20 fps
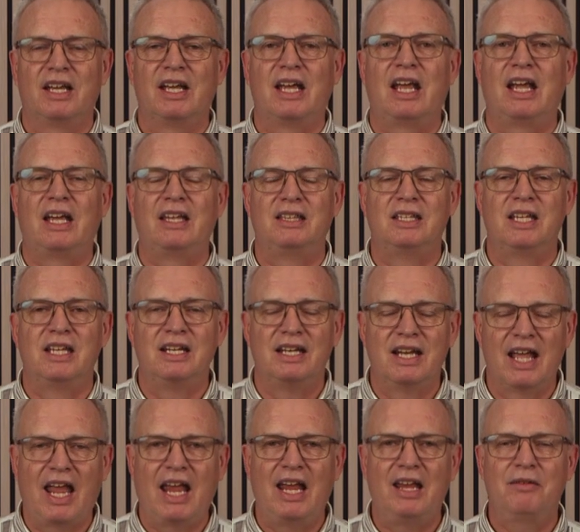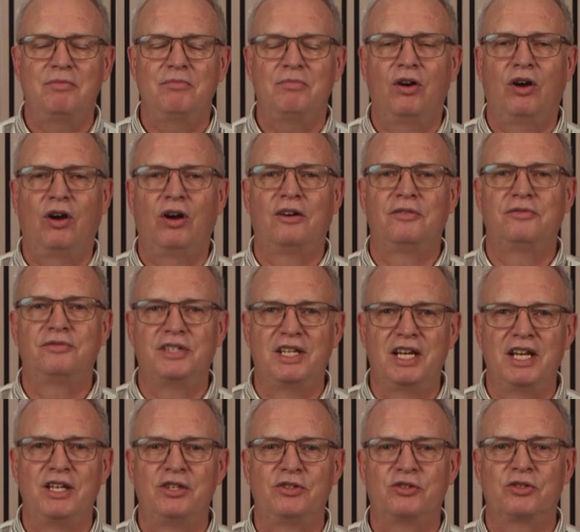In the name of
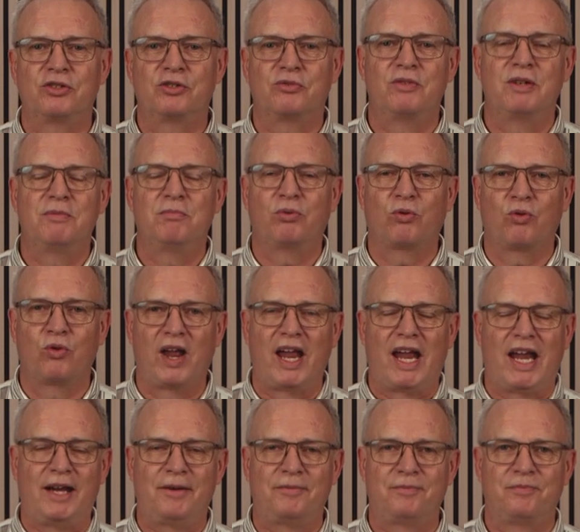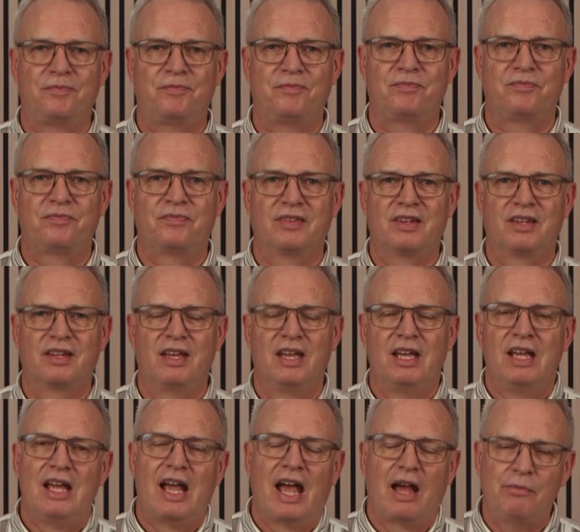Jesus we pray.
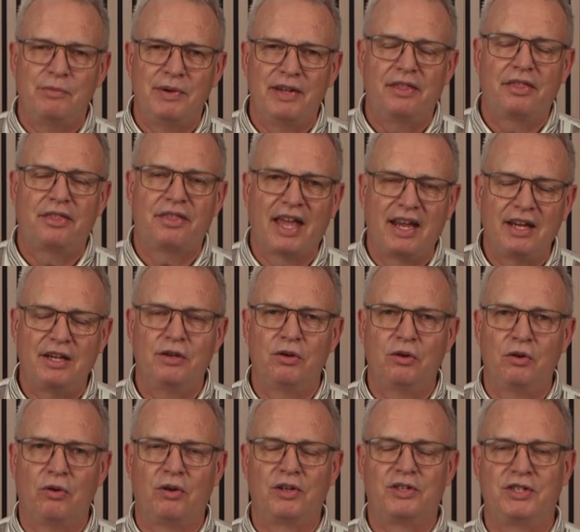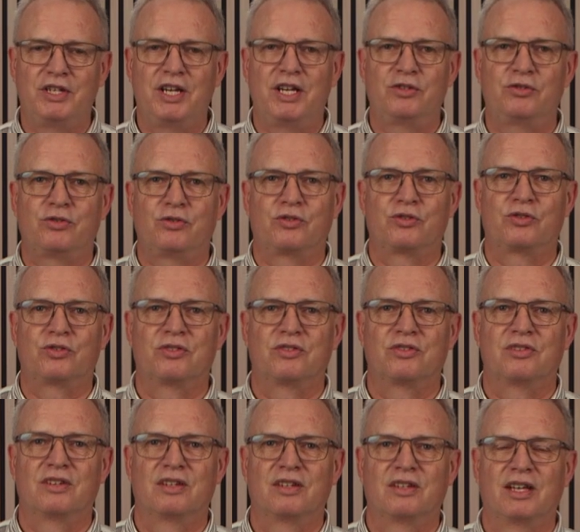And we thank you, Lord Jesus,
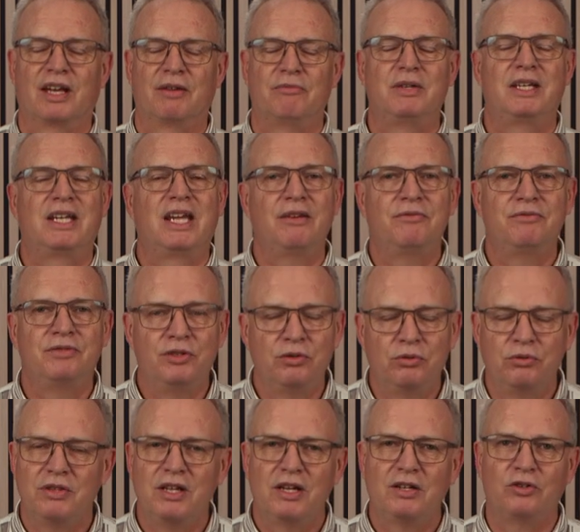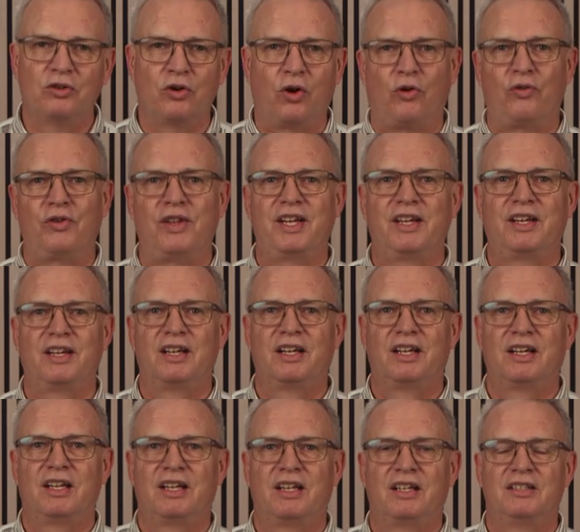and we give you the glory
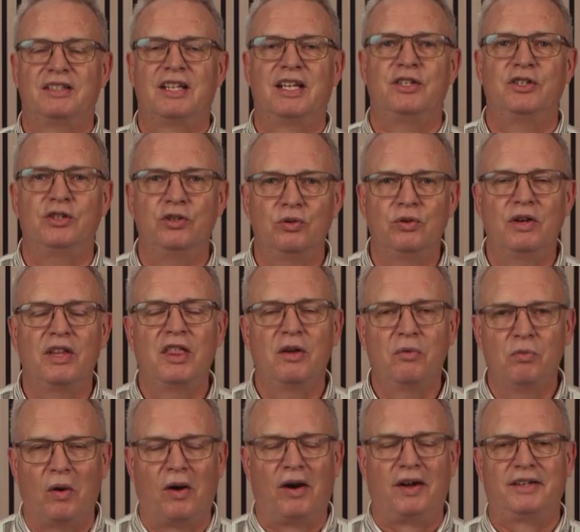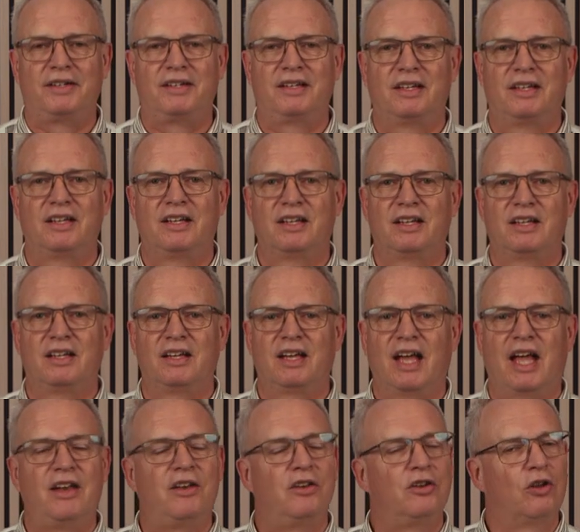that you are the one
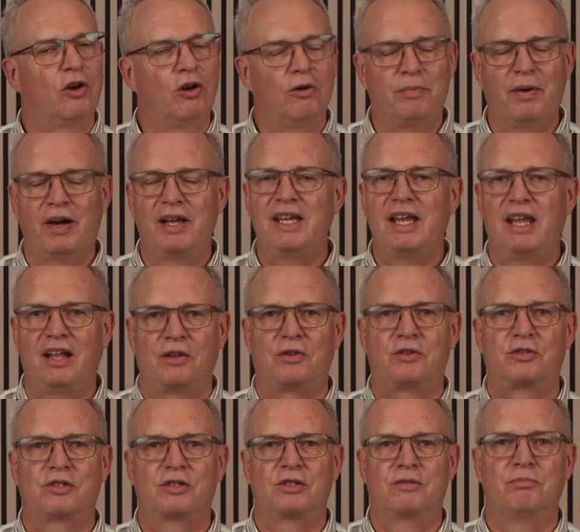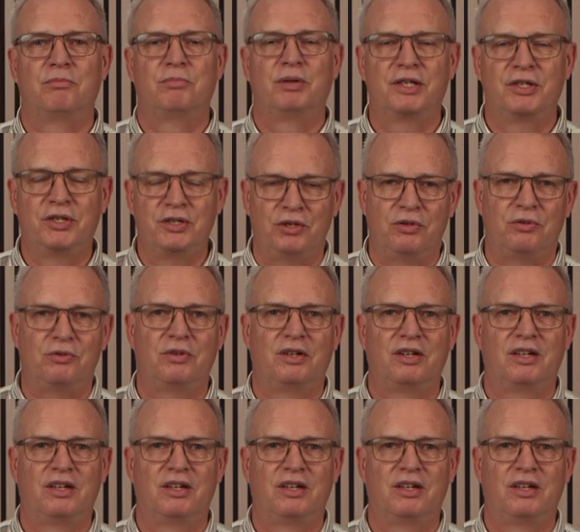and nobody else but you